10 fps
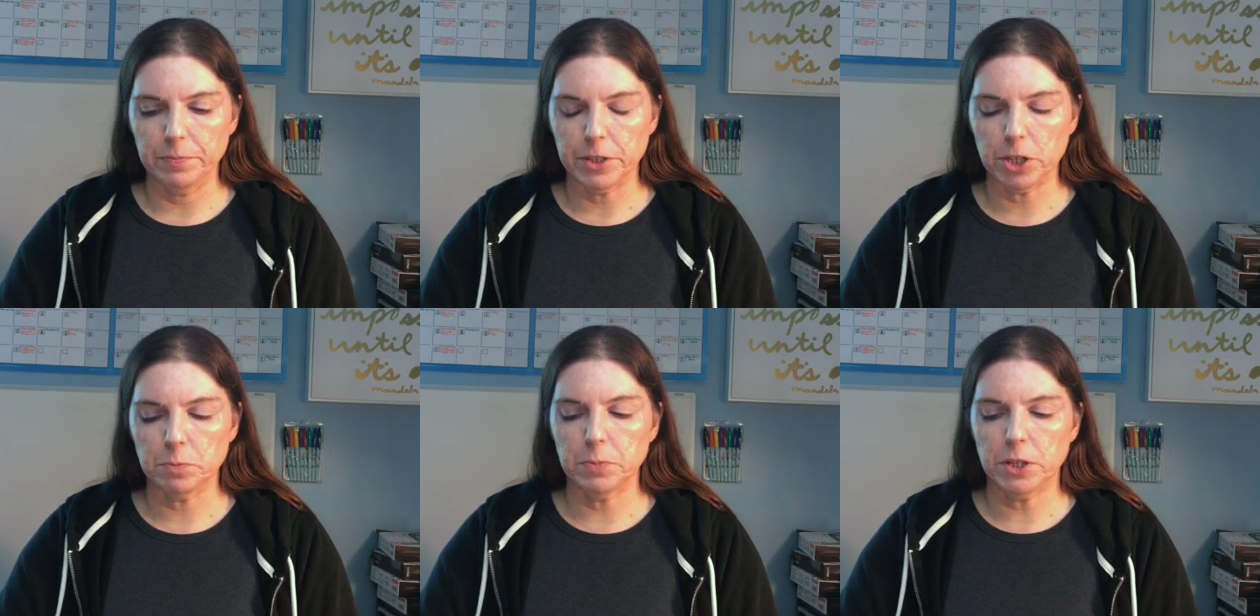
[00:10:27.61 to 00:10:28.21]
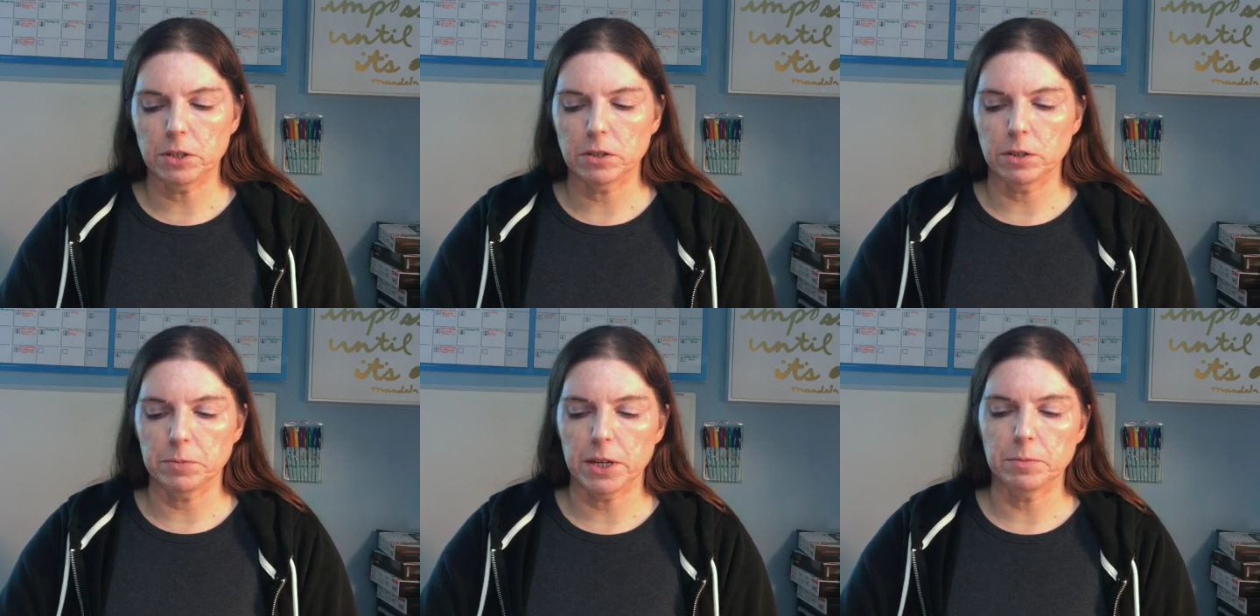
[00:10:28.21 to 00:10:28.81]
just because
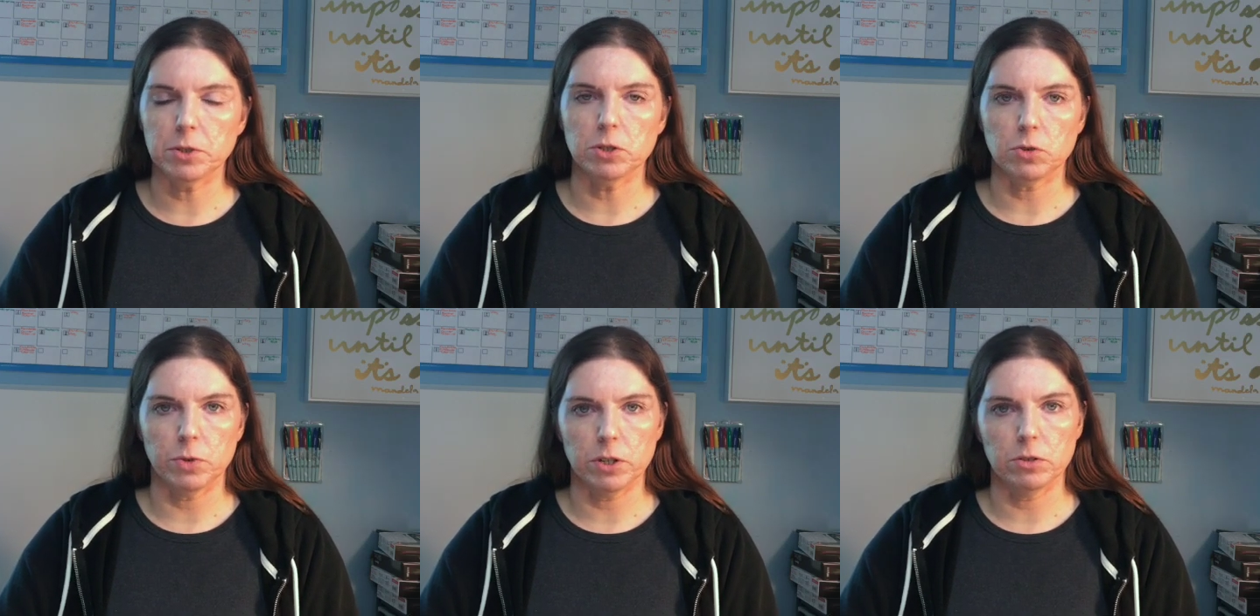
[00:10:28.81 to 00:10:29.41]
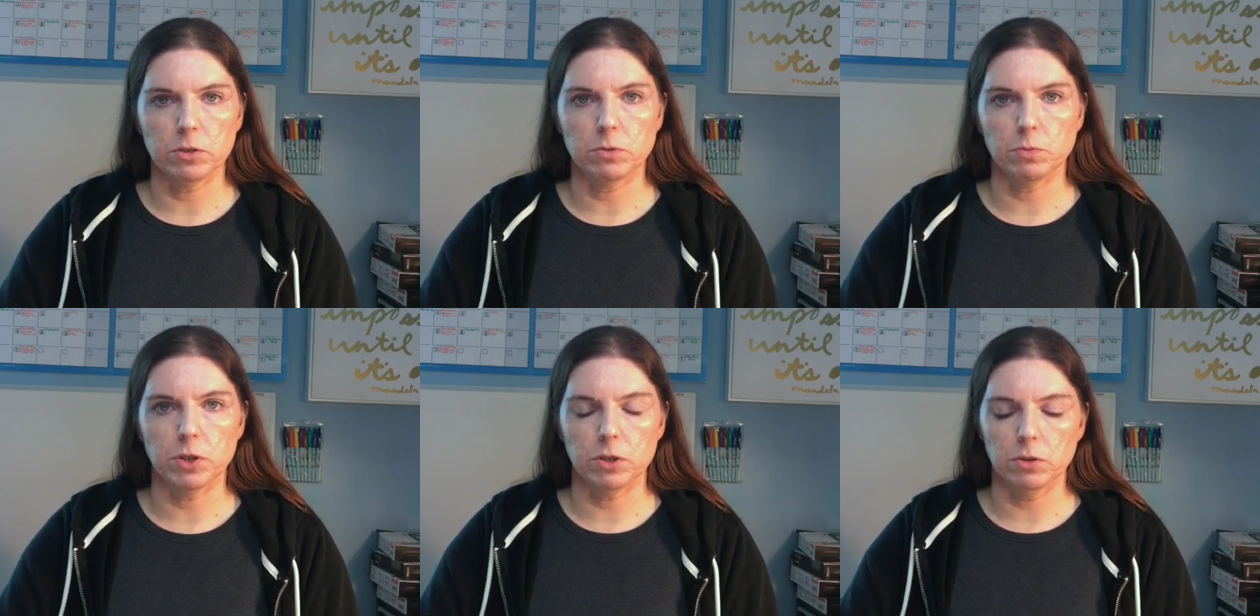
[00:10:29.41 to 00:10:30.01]
sometimes the squares
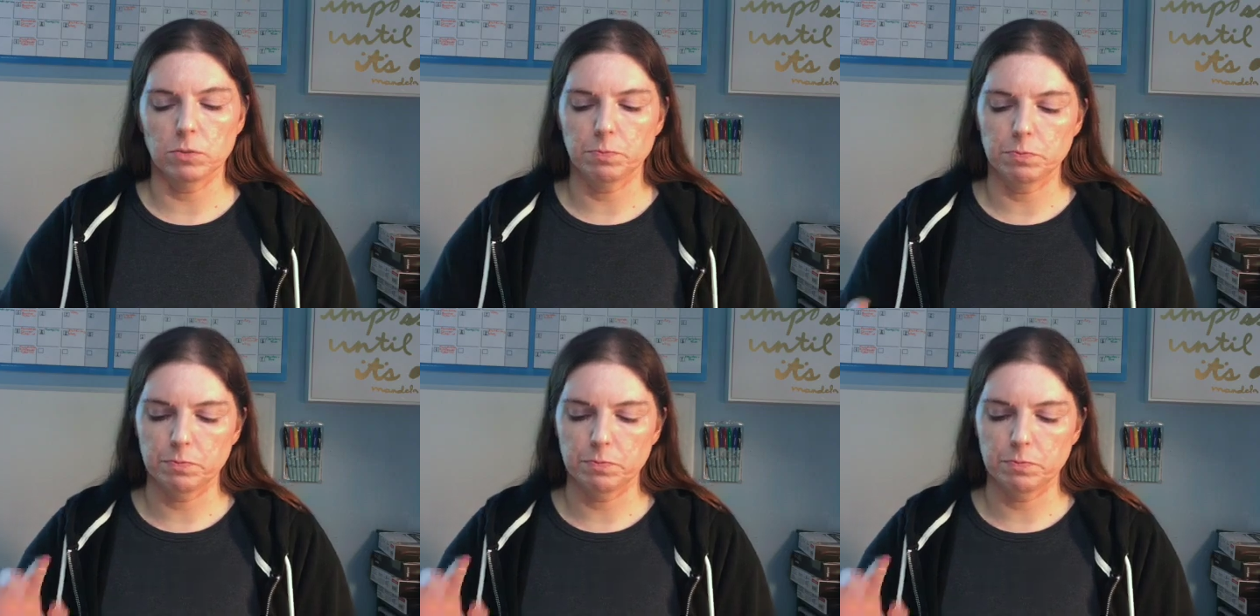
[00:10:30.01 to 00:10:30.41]
will,